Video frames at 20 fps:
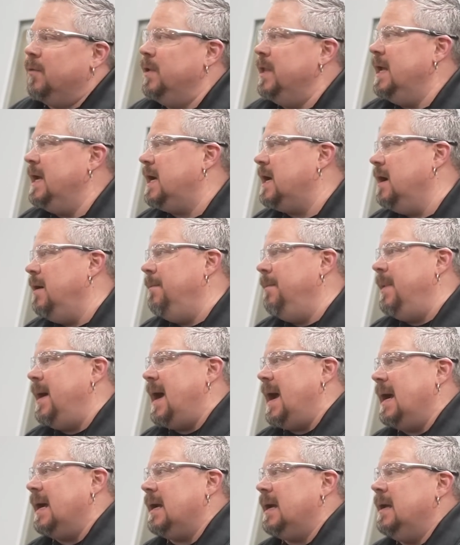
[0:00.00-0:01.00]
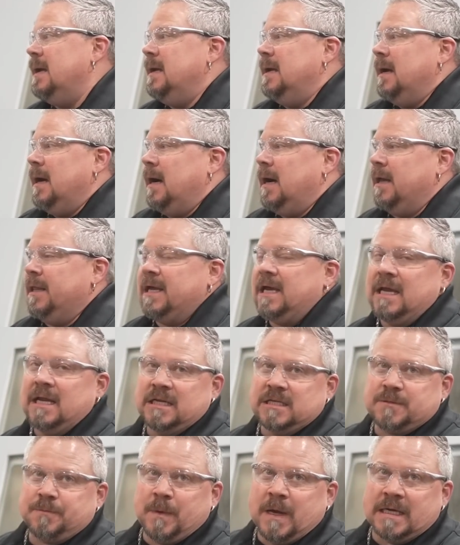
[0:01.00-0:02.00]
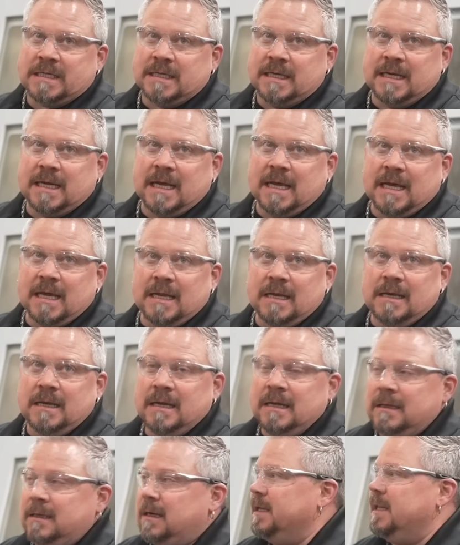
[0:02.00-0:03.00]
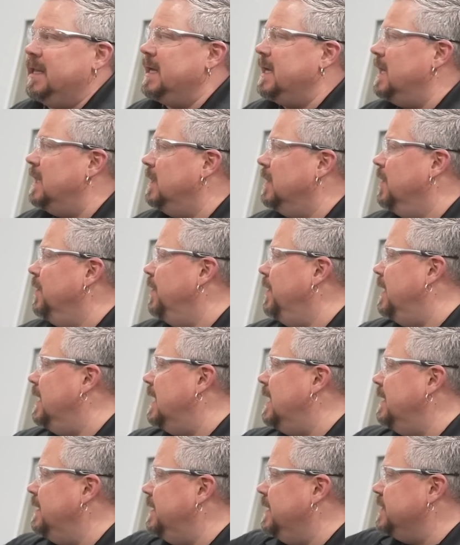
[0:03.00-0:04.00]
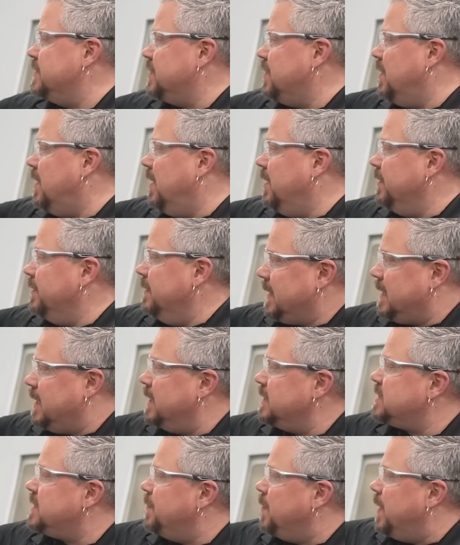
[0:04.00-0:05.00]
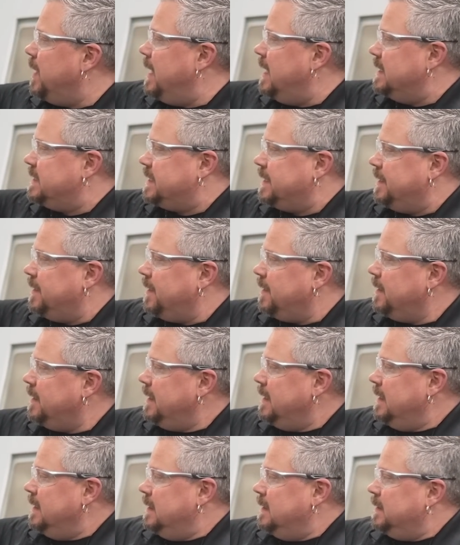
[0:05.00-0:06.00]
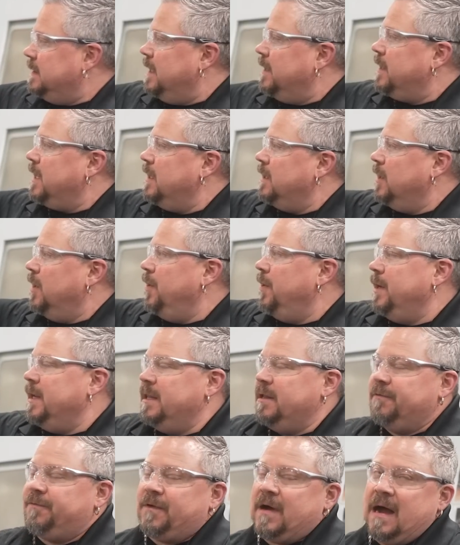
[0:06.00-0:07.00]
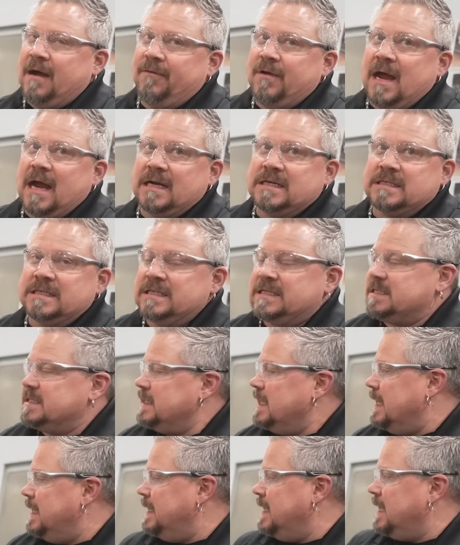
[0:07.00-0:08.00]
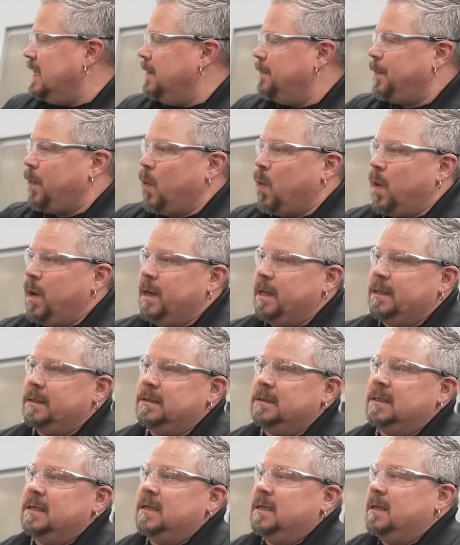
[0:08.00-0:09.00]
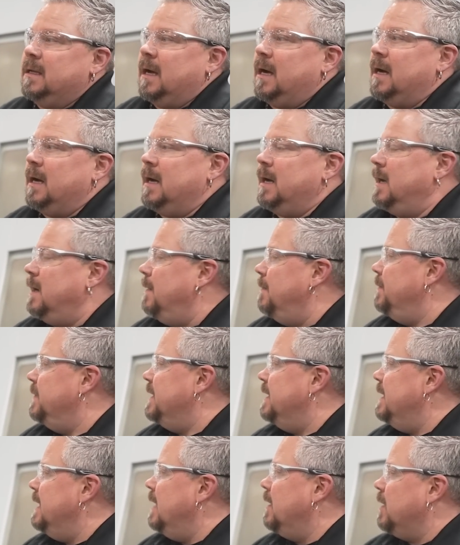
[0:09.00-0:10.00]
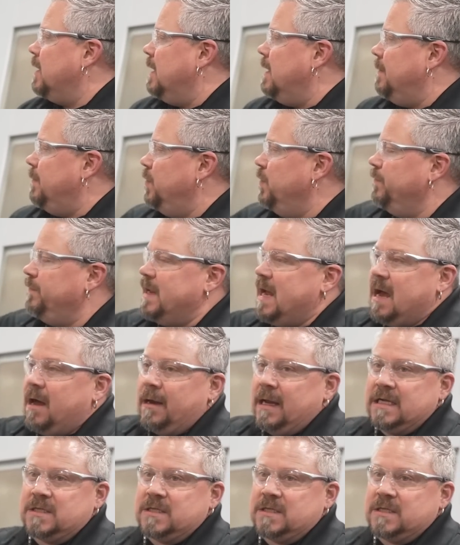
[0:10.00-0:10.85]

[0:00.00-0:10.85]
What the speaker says: When they come back, they get inspected again, then they get loaded in. These are all customer heads here. They'll get loaded in the 5-axis and they get ported. Then they're going to move down.